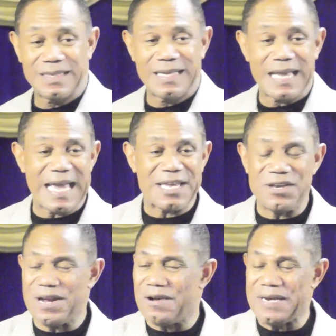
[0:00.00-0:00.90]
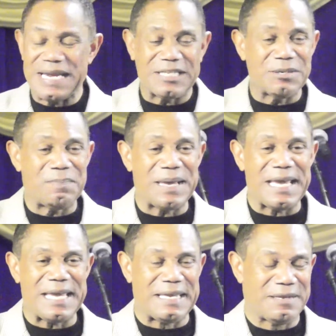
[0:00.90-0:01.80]
And you don't need to
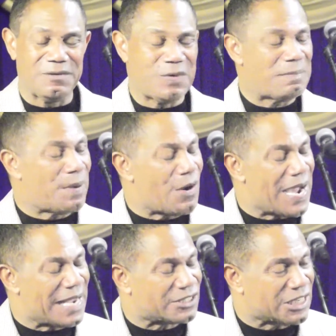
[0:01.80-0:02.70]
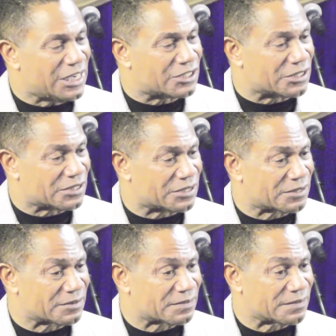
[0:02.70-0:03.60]
be with Boaz's
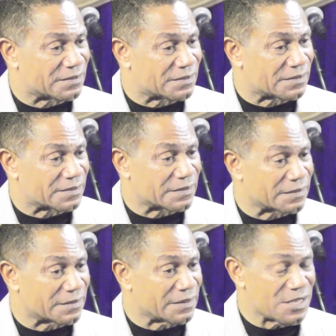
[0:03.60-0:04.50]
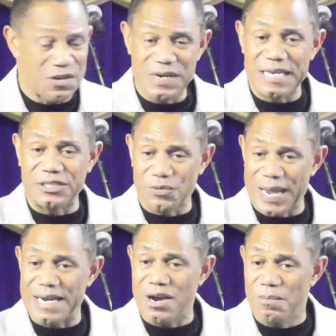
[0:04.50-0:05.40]
cousins. You need to
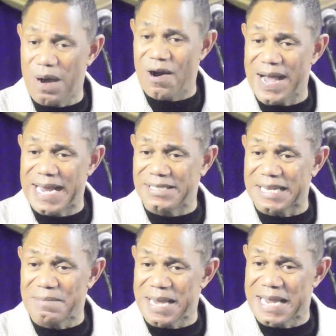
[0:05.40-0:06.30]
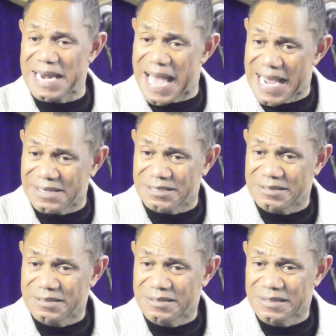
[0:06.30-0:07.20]
wait on Boaz. Amen, lights?
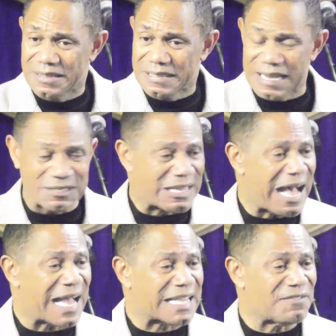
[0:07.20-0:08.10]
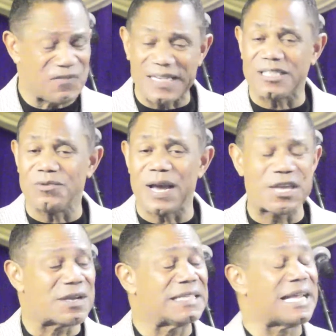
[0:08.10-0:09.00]
Because God can fix it the way
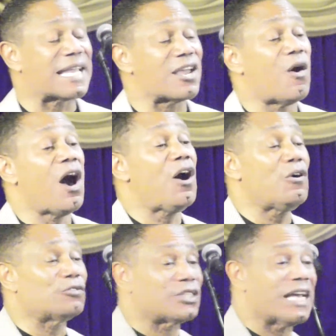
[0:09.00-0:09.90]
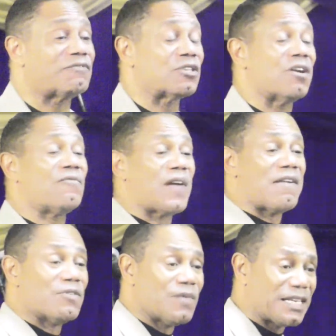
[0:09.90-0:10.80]
you can take your own self to your
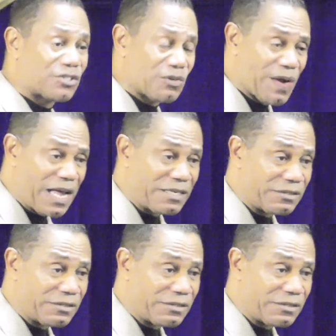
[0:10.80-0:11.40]
favorite restaurant.